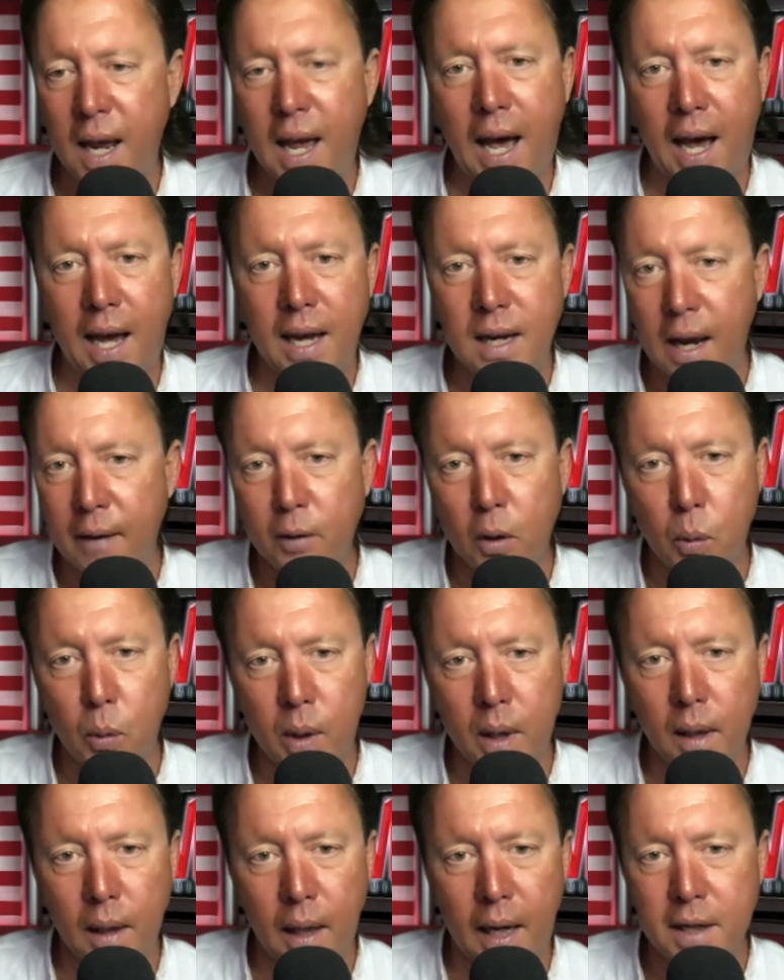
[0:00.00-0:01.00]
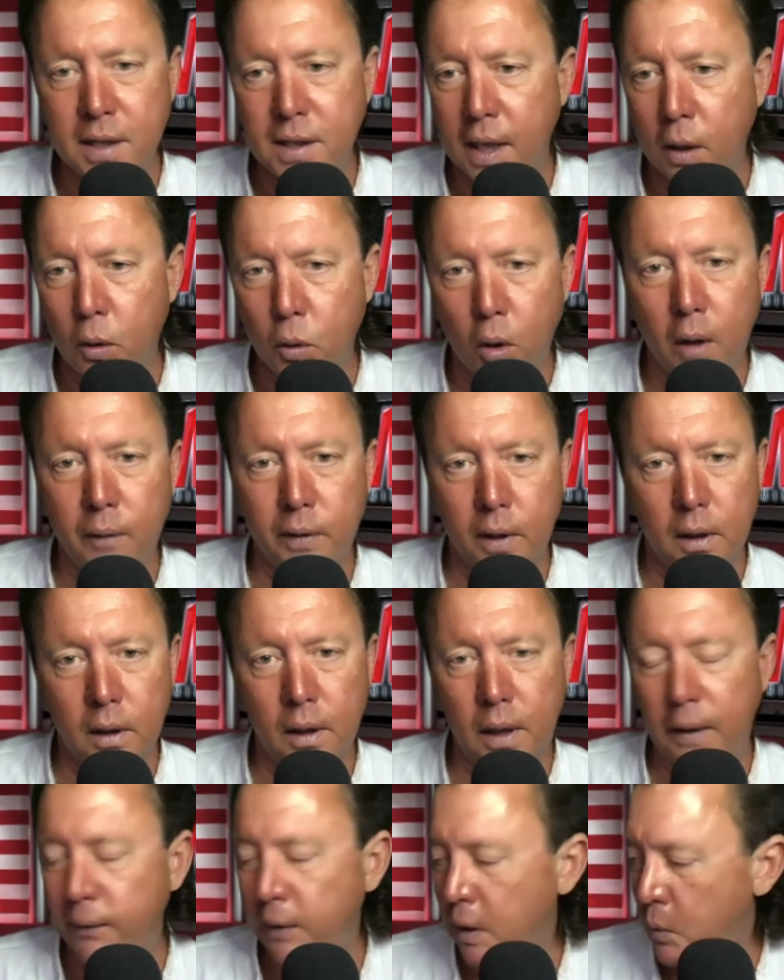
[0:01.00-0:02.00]
I never realized that Grover
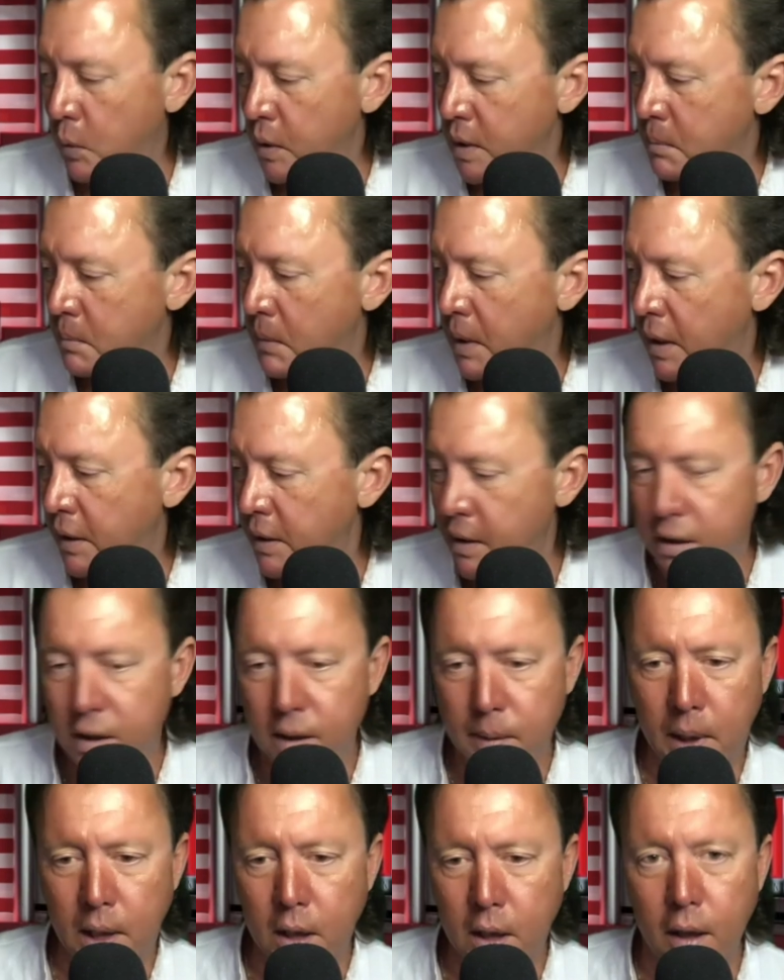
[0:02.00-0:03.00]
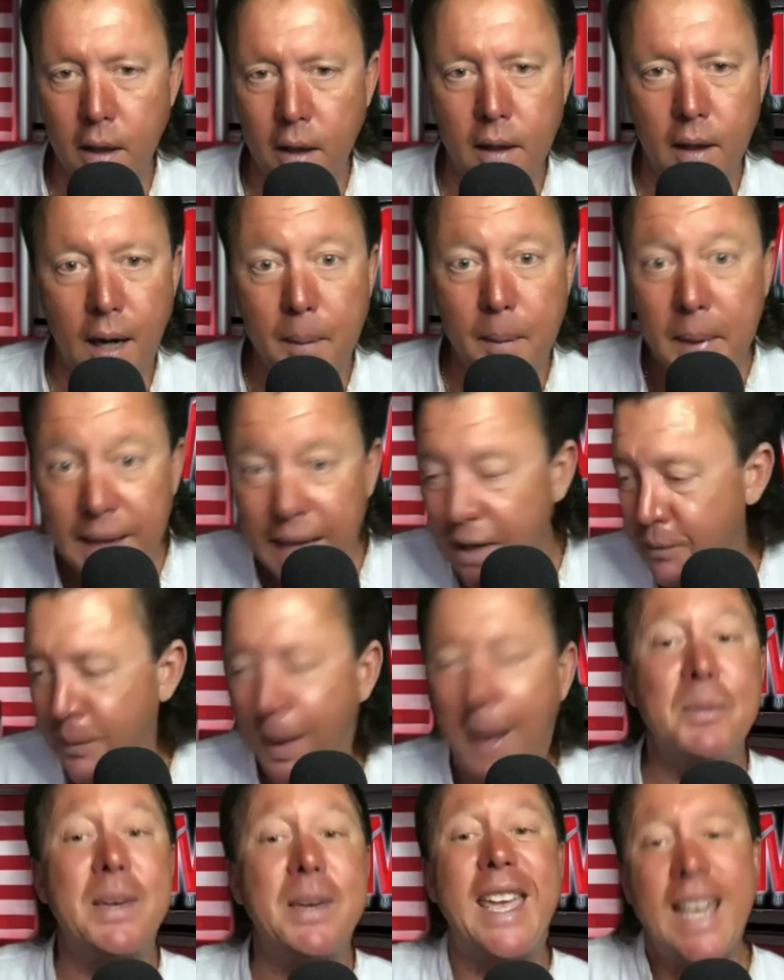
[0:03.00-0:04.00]
Cleveland was married to Jimmy Carter. I mean,
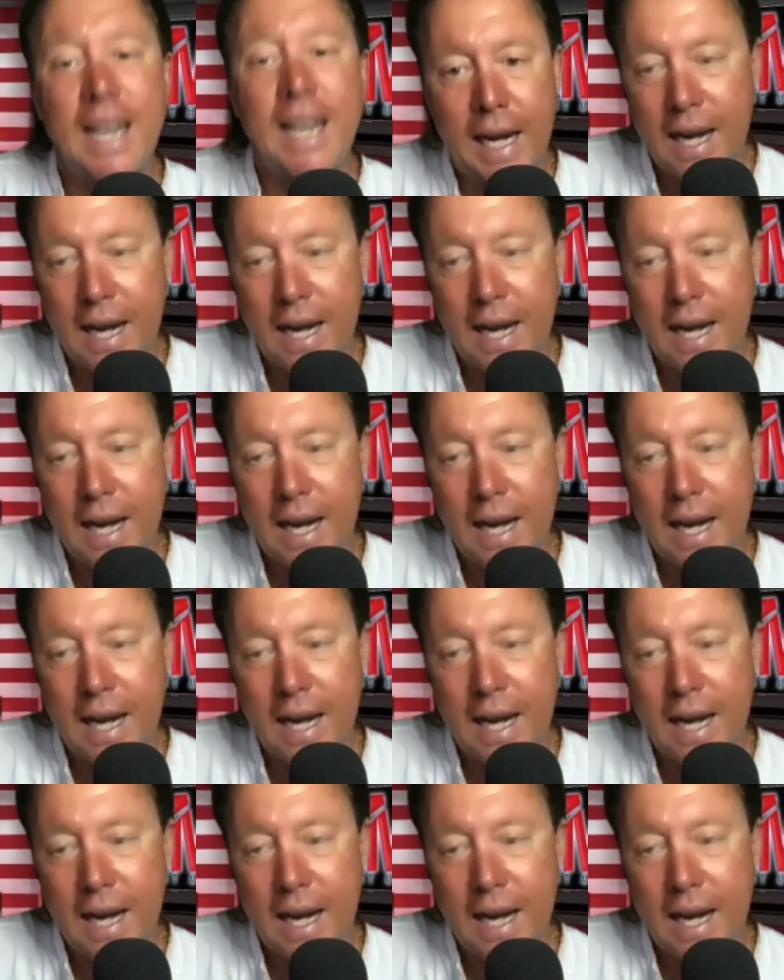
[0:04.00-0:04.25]
I'm kidding.